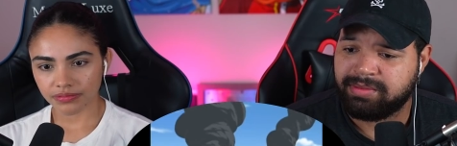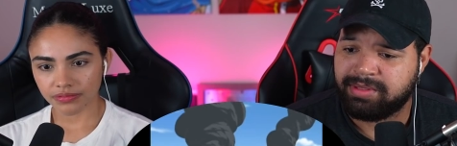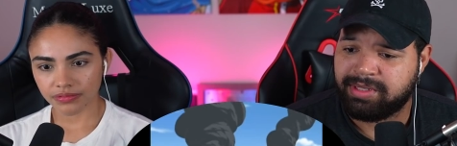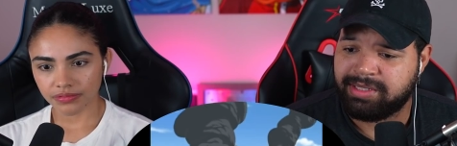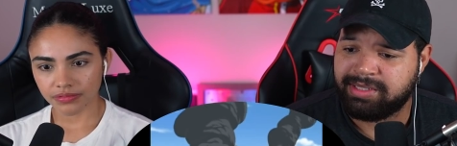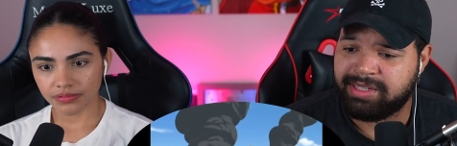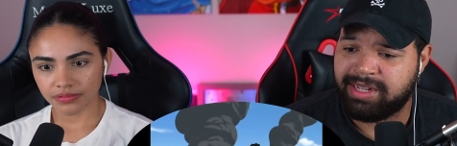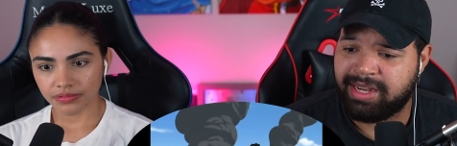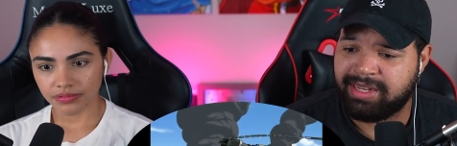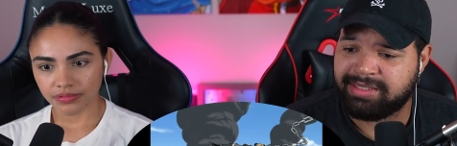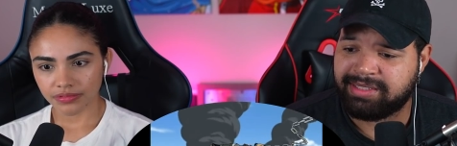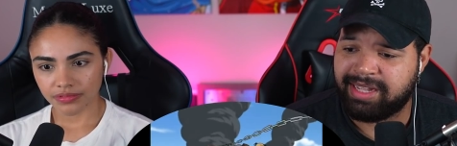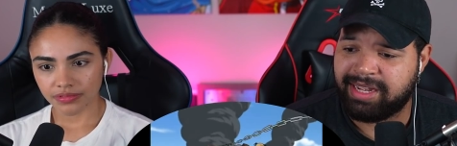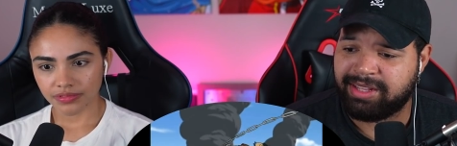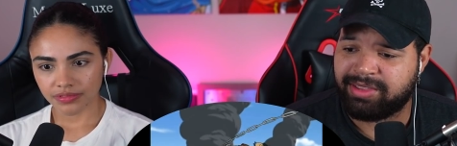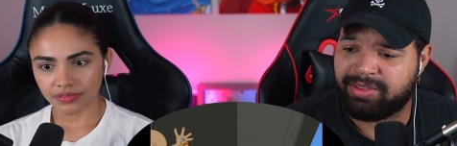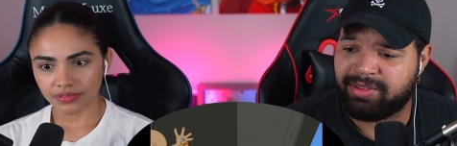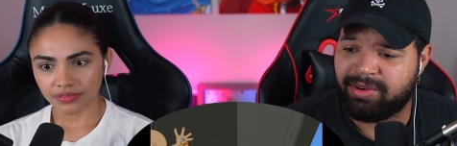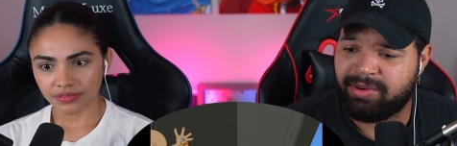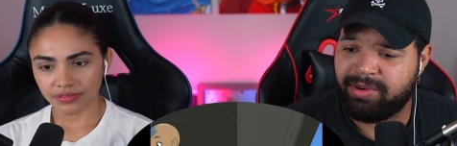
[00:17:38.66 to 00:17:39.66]
Speaker 1: this guy's
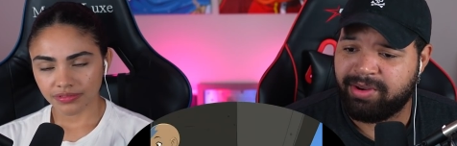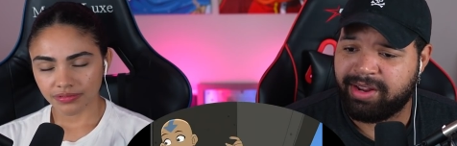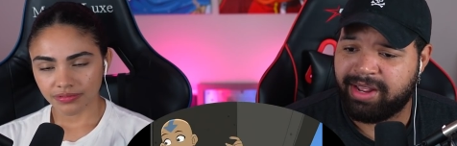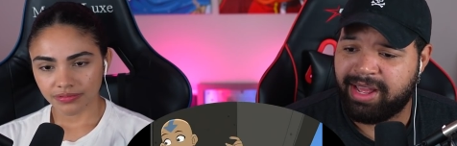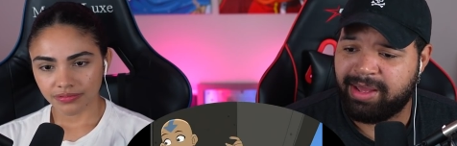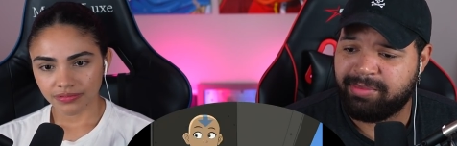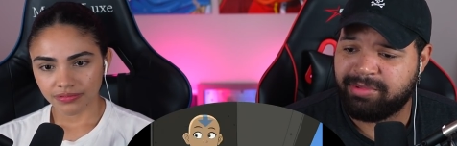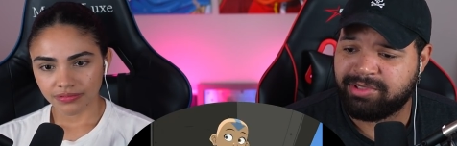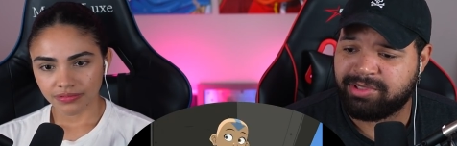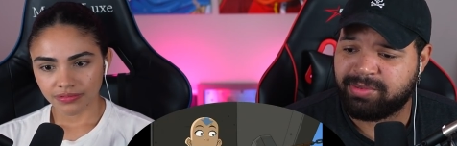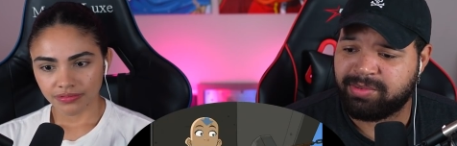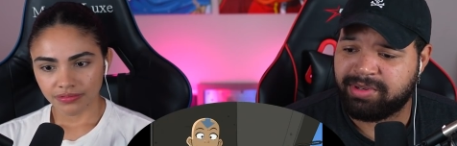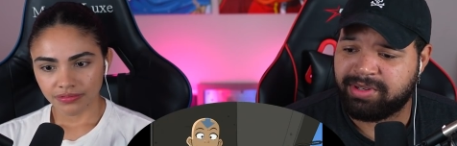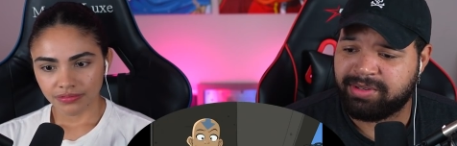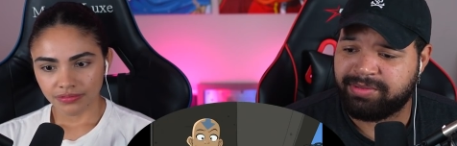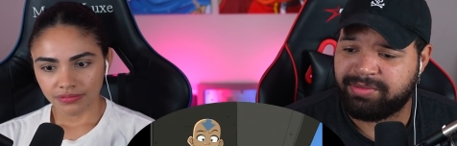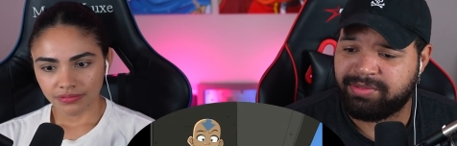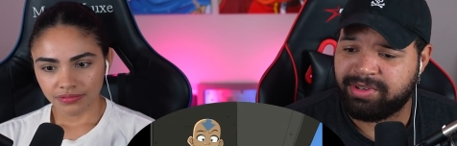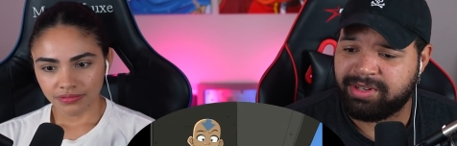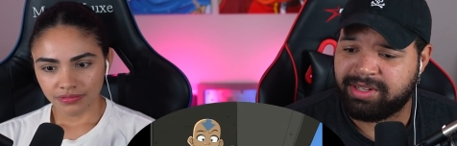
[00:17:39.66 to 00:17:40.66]
like throwing hammers with
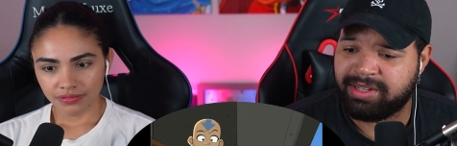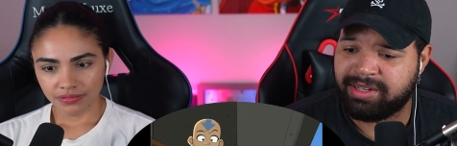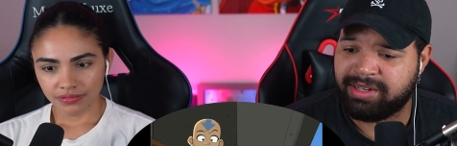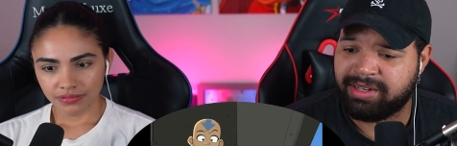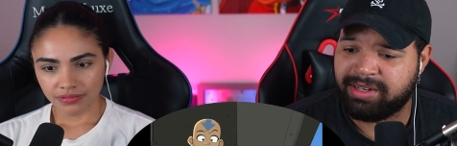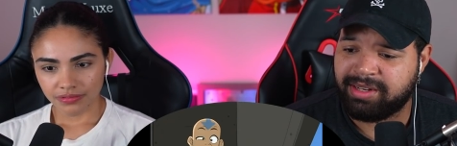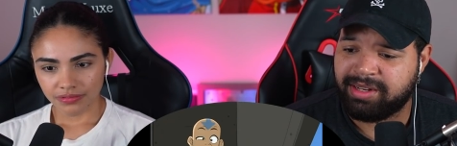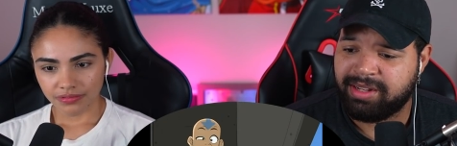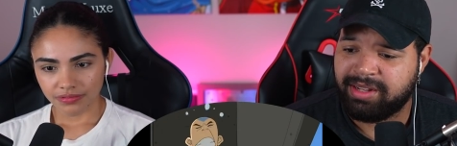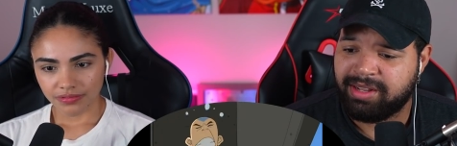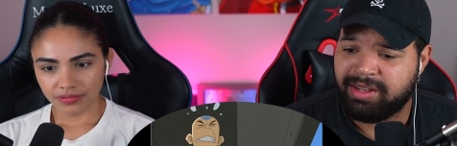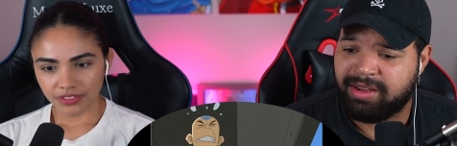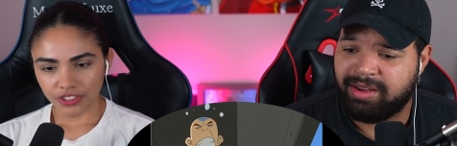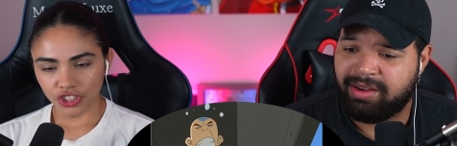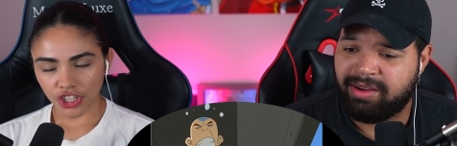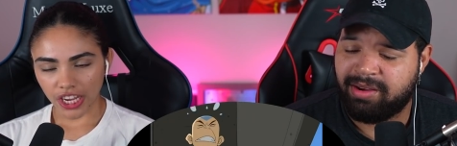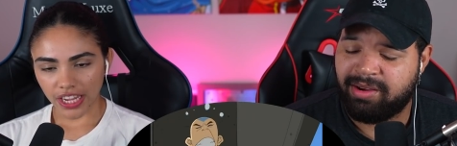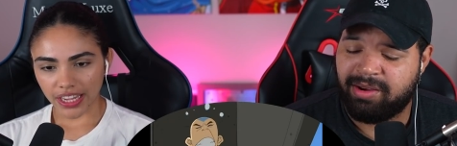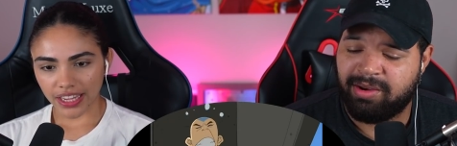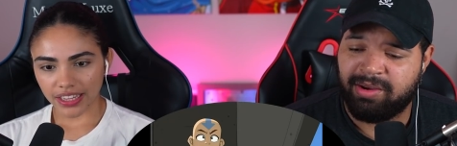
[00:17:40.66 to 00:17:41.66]
a freaking.
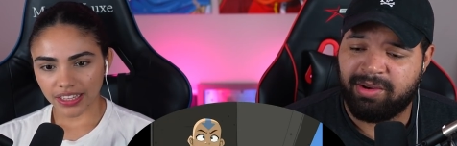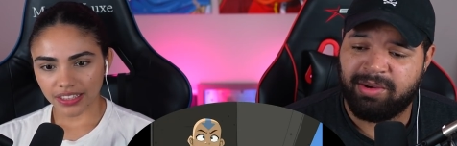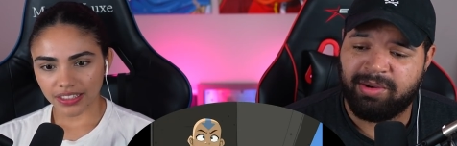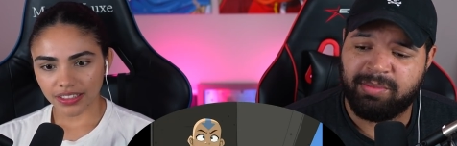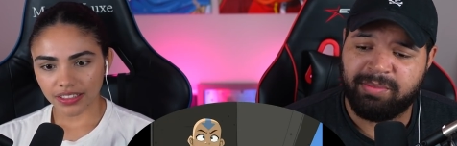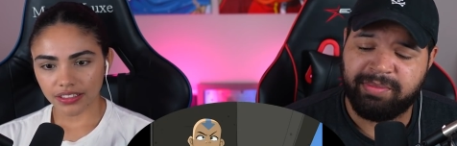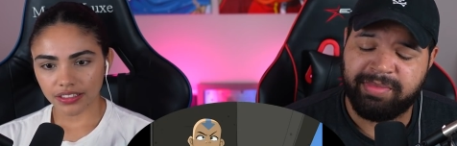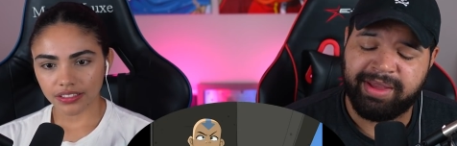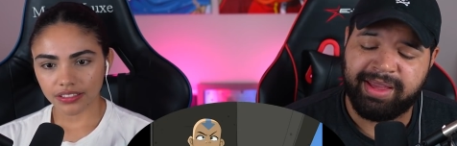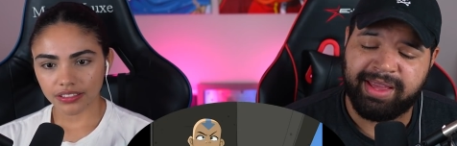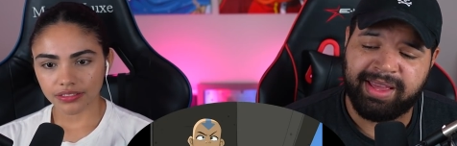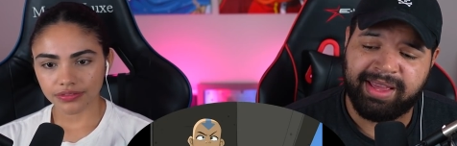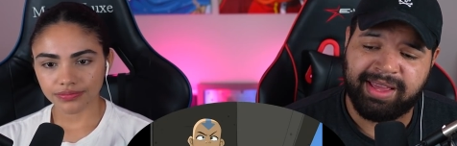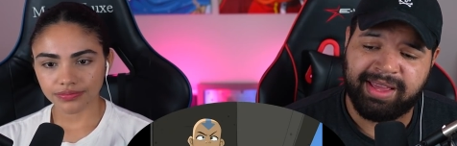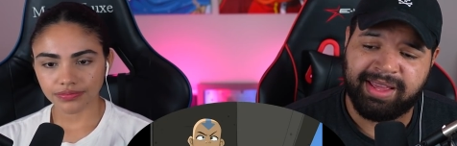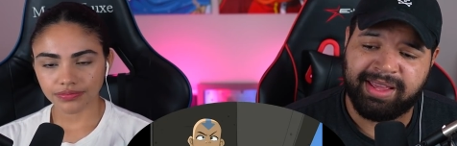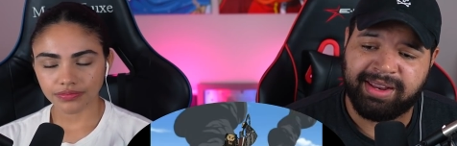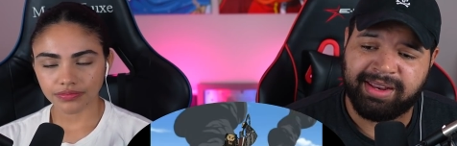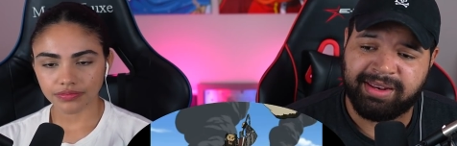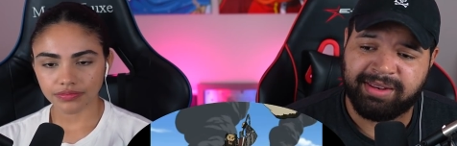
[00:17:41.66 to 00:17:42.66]
Chain. Oh
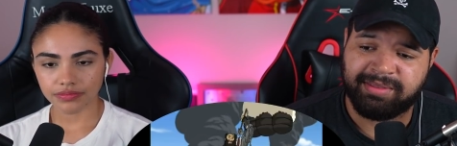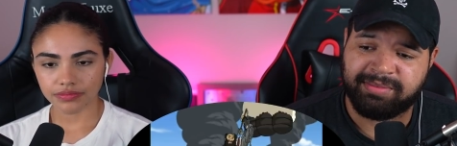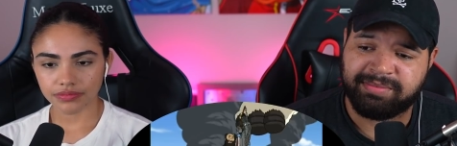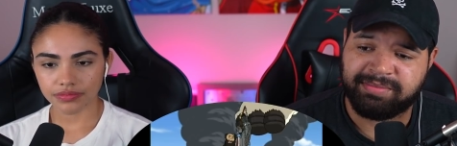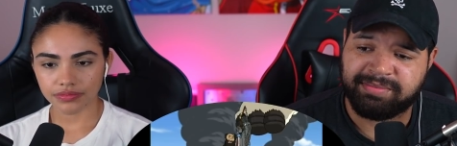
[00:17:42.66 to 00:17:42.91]
man.